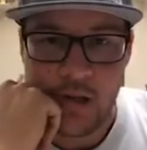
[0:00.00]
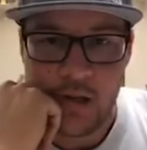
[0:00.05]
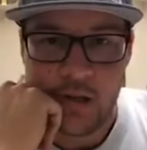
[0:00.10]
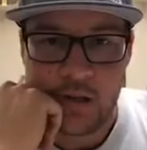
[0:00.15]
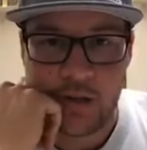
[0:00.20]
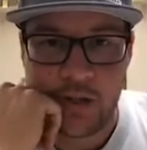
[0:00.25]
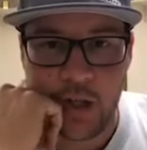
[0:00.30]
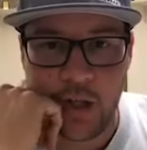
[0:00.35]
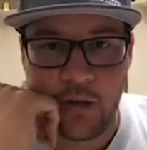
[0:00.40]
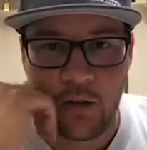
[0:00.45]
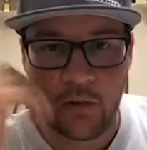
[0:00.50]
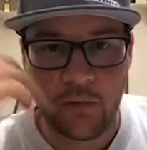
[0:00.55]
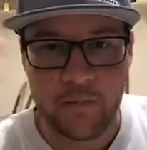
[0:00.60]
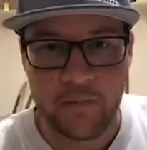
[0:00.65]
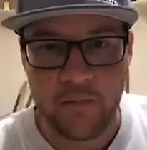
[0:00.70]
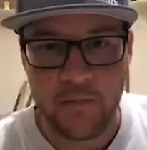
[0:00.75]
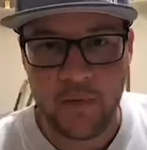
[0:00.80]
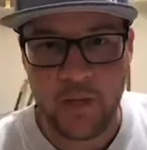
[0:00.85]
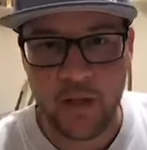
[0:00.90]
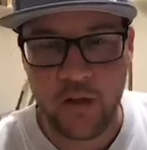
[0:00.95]
So,
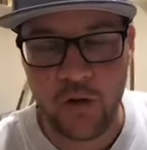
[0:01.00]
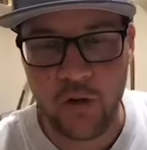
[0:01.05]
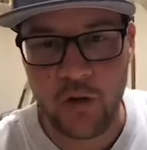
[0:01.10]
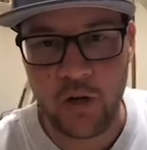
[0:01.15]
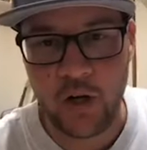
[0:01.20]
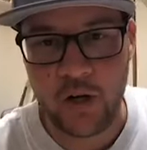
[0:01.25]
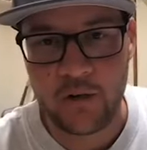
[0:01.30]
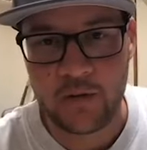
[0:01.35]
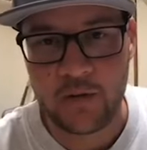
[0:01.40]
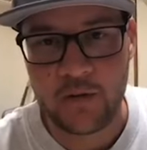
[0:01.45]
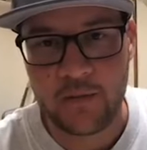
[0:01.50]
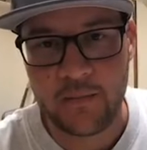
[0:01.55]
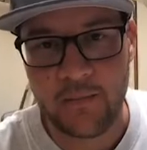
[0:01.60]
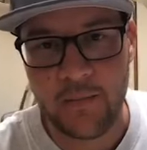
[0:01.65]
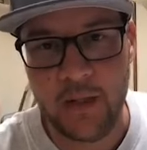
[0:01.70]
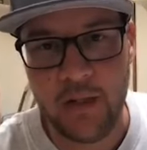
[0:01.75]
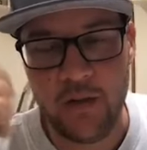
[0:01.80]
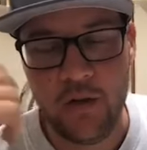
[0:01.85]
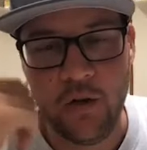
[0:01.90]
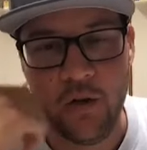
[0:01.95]
the Euros.
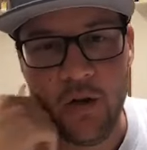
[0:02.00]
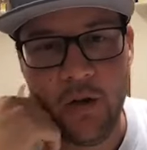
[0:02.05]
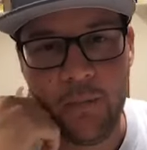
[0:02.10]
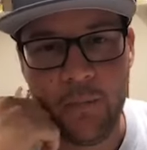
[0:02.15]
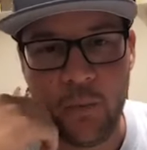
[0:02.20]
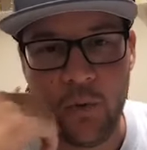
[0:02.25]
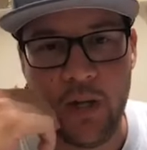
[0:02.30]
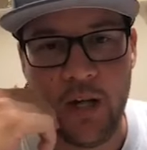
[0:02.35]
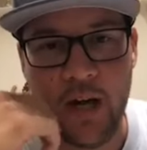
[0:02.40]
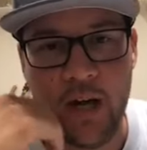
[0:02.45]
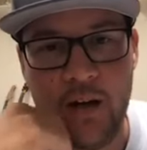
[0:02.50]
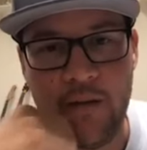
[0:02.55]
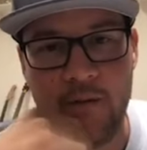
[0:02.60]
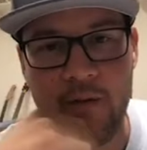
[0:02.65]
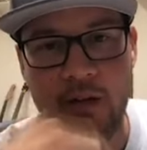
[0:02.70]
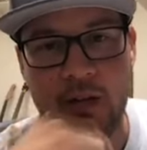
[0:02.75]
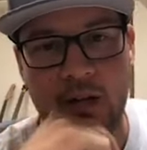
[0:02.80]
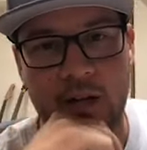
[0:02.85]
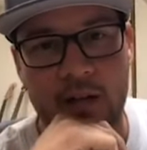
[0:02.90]
In Europe we have